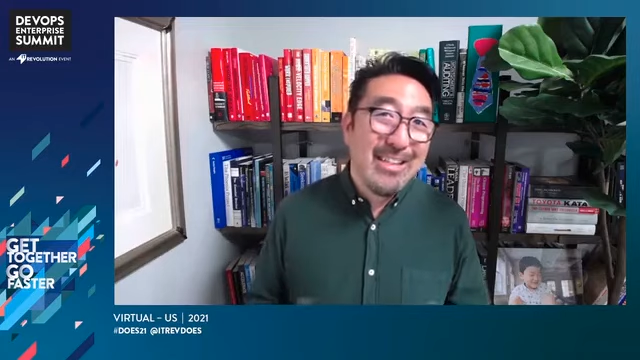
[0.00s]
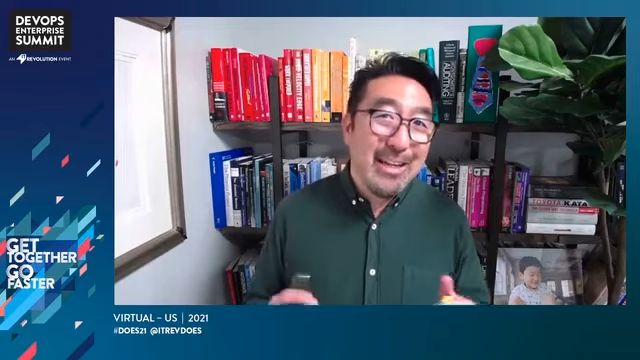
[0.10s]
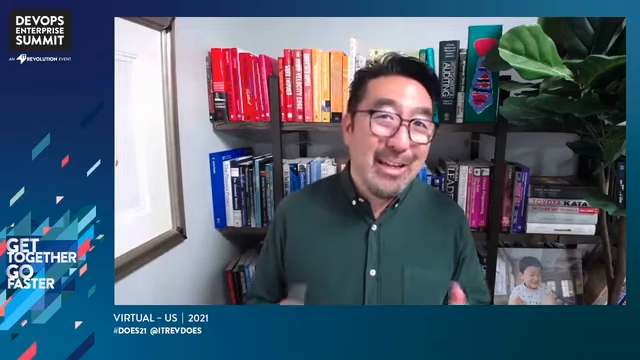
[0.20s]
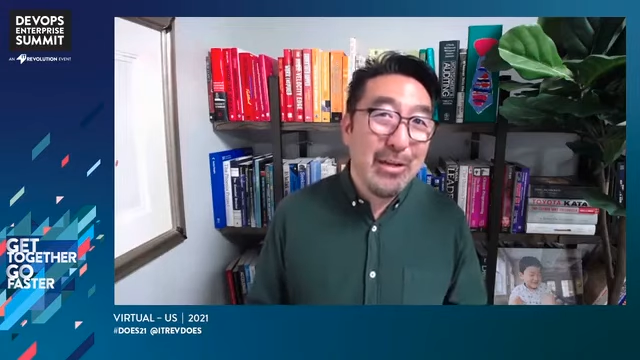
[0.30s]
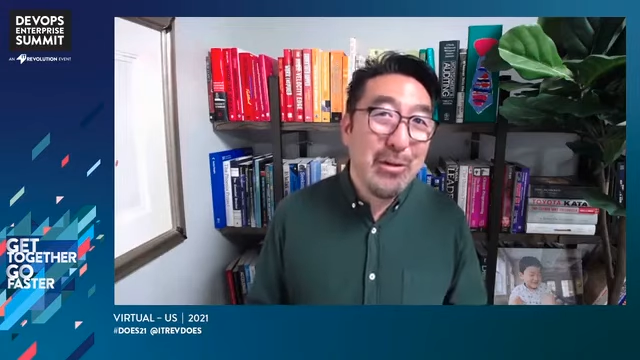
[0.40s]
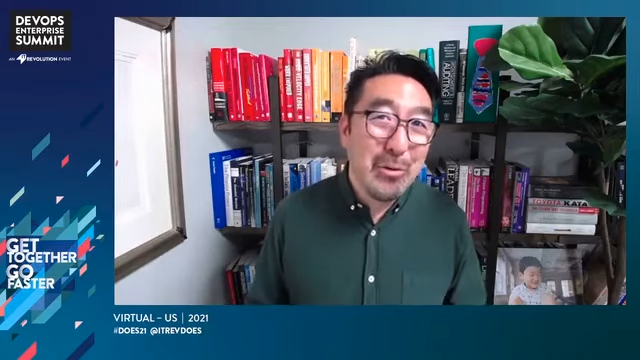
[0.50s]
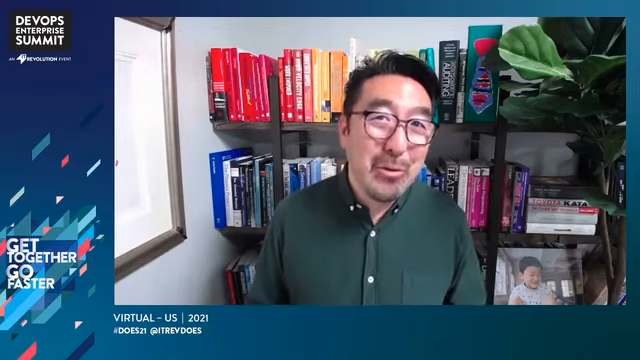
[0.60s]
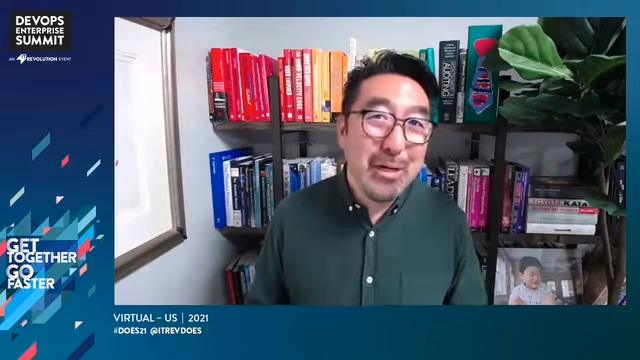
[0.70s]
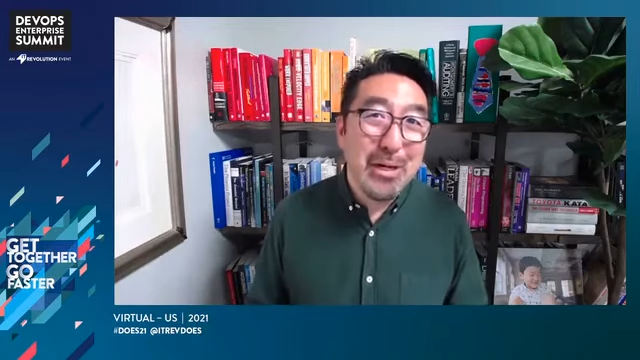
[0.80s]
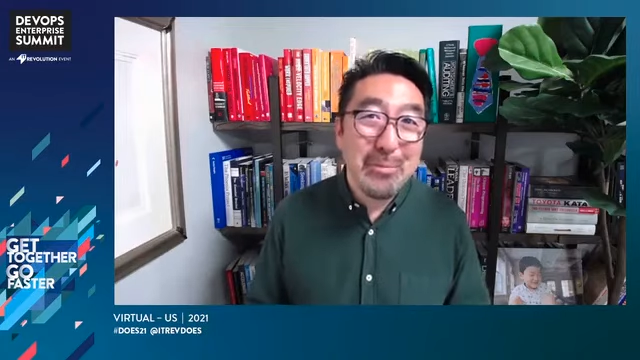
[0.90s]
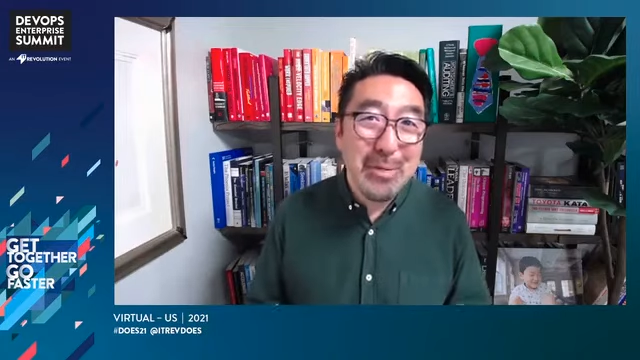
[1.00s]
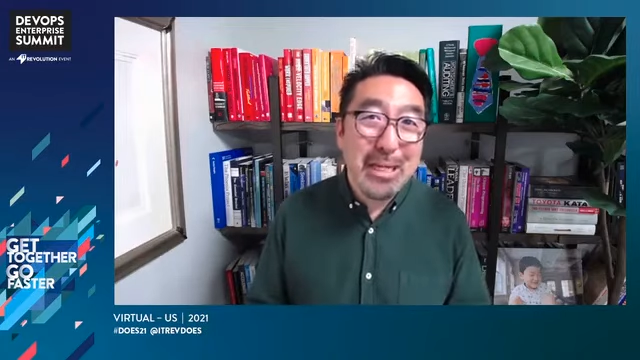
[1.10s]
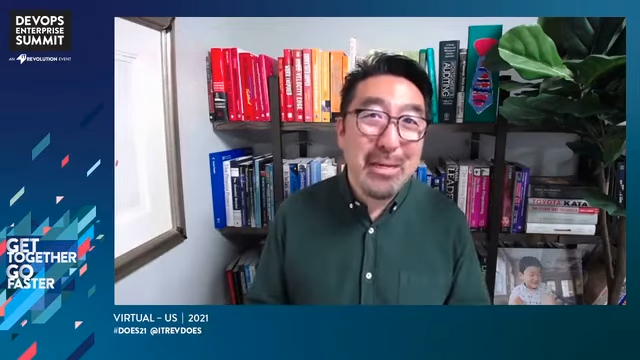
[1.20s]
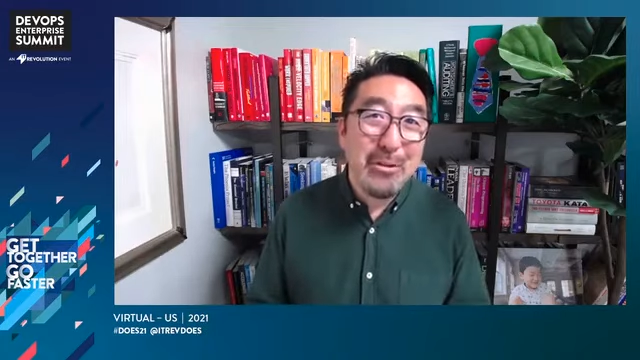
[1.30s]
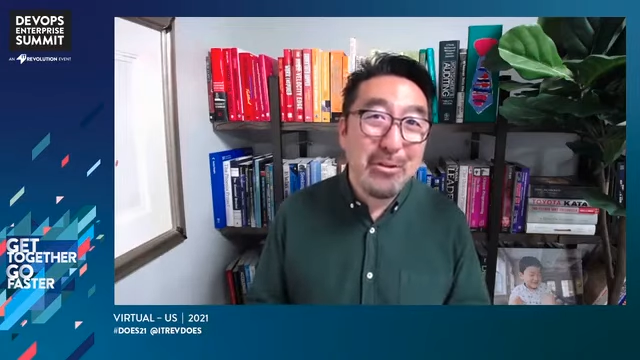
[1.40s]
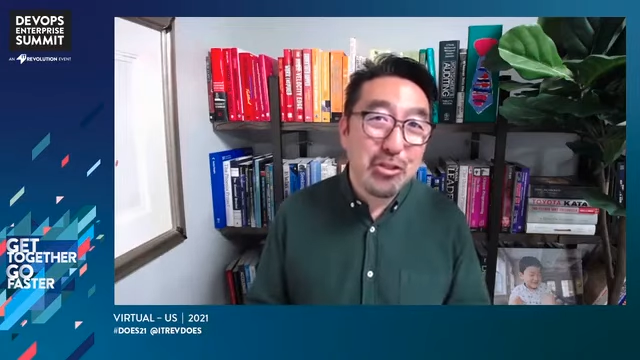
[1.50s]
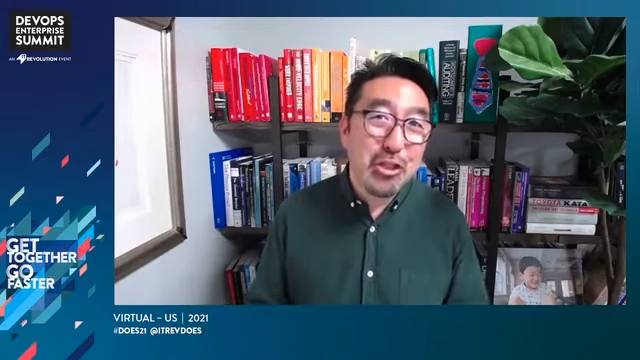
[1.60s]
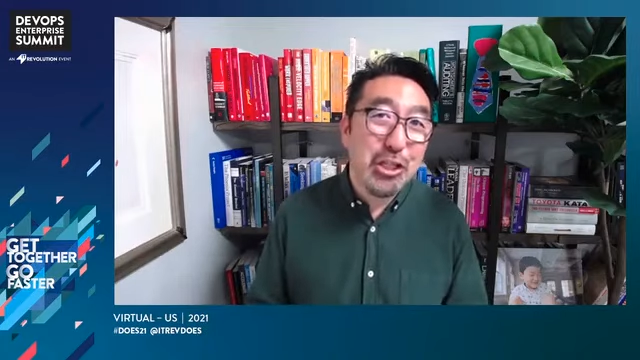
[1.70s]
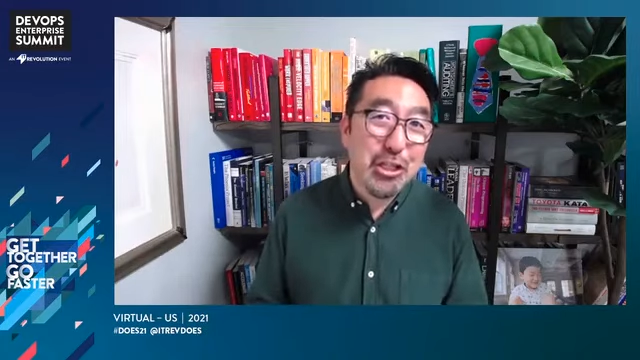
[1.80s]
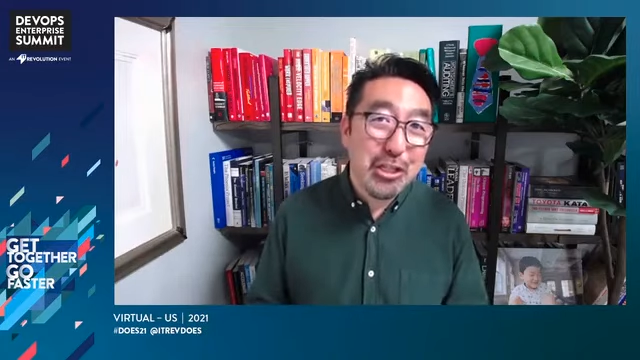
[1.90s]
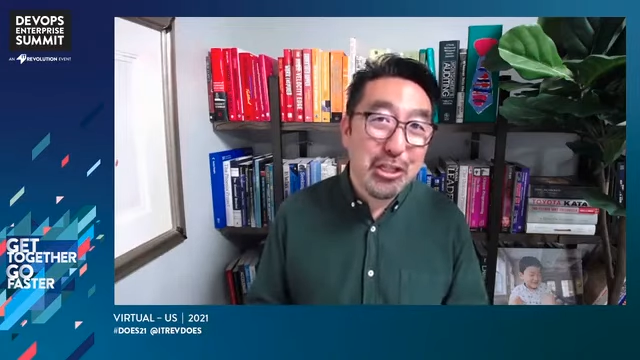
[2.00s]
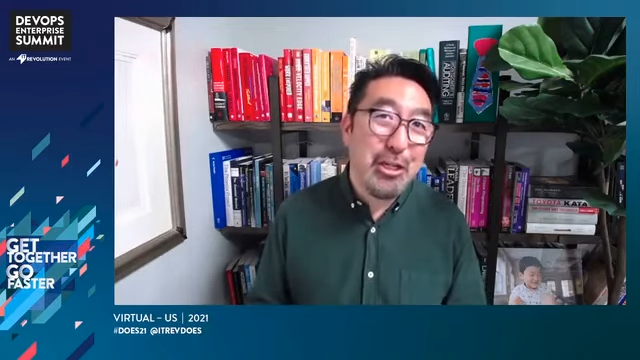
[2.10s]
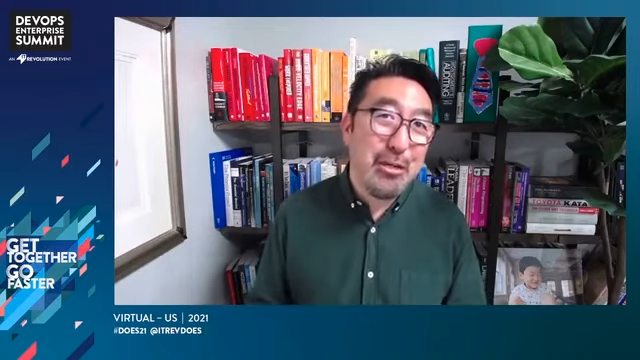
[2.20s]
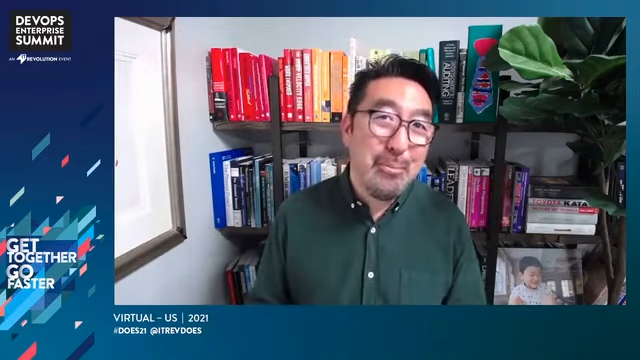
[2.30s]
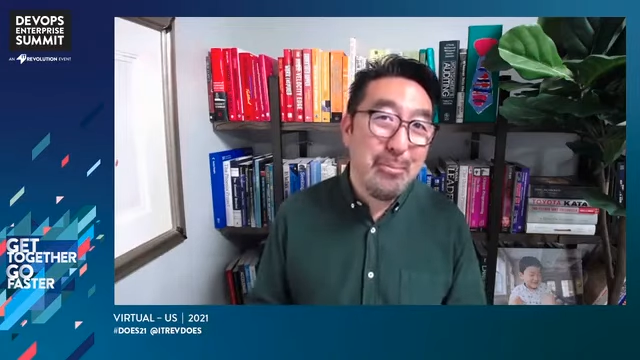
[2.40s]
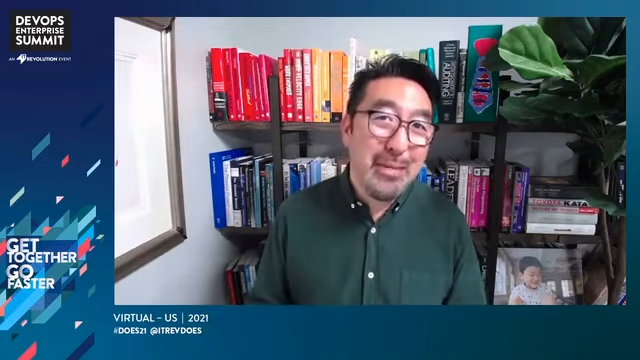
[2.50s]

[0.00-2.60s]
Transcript: Hello, my name is Gene Kim,